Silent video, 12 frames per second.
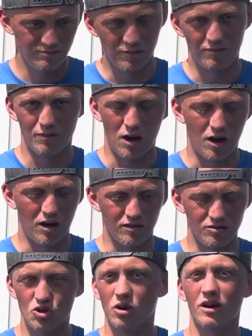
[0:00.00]
uh,
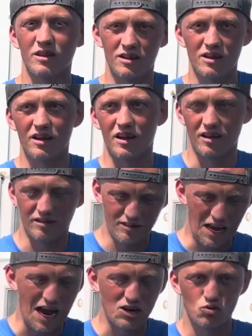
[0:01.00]
during the
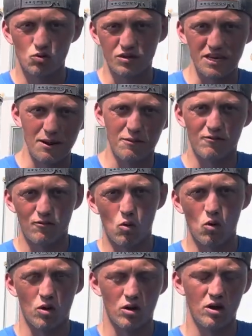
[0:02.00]
actual day
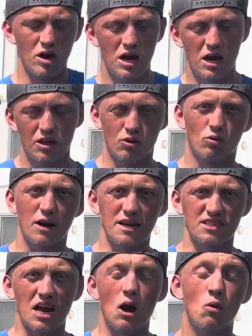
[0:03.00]
before the race.
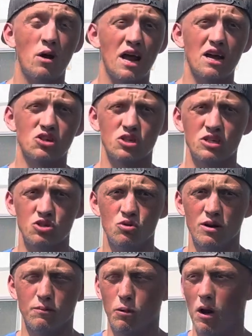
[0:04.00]
I want to actually do it
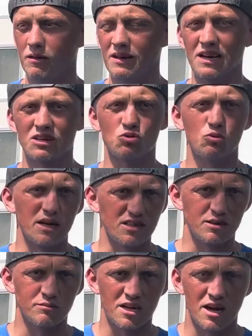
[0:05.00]
probably next week
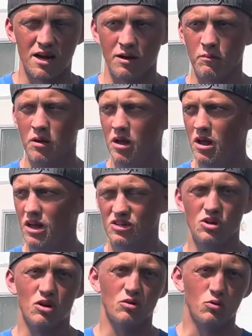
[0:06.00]
sometime. So, you
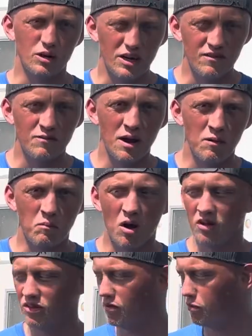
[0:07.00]
know, give me a
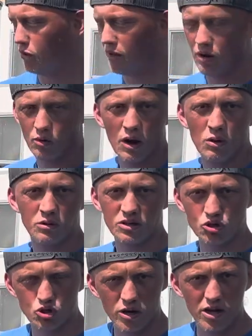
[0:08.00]
month to play around with the
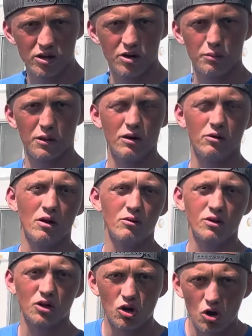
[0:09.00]
trailer, play around with
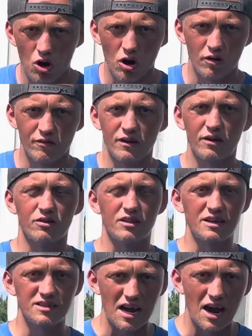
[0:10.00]
the car, figure
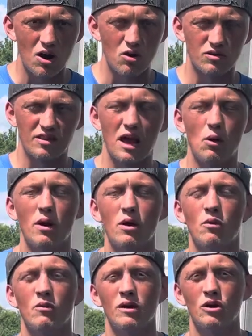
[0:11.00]
things out. That way,
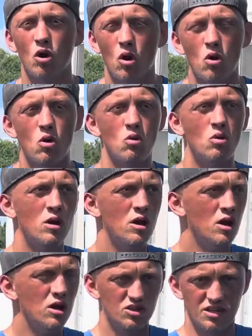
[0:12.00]
when we go
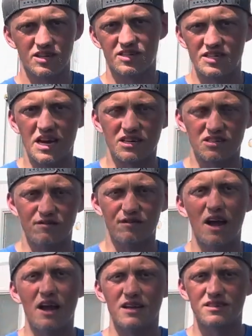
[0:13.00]
to this next
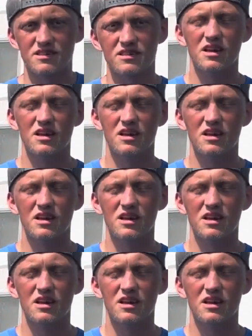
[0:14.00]
event,